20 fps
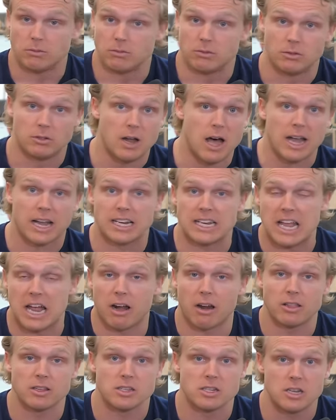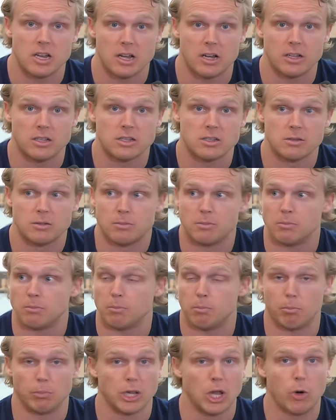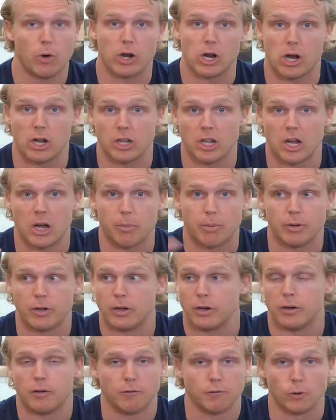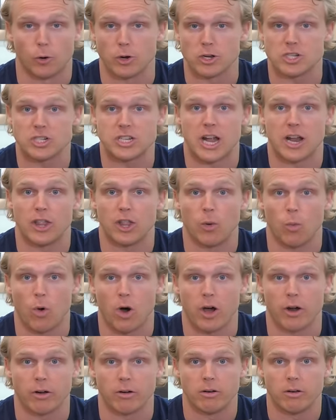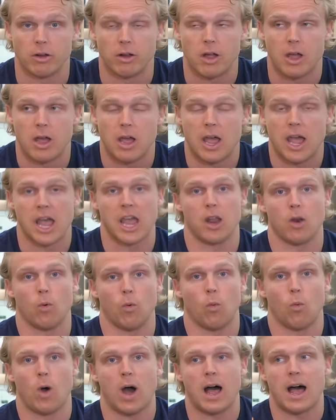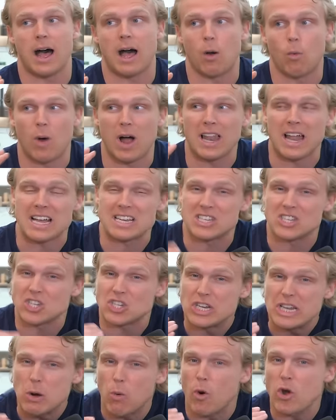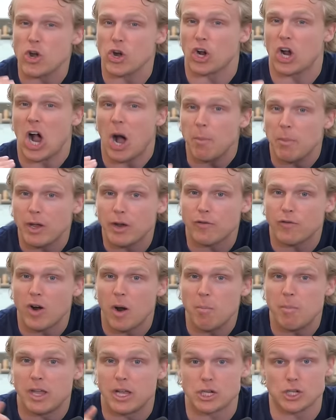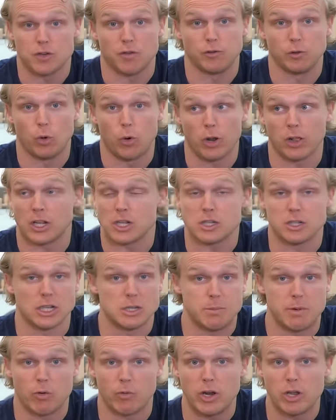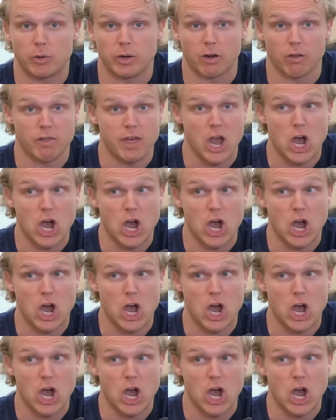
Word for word: Knock it down to the studs, blow it all up. Florida's dead in the water. And while while I see where you're coming from, because Florida, let's let's be real here, they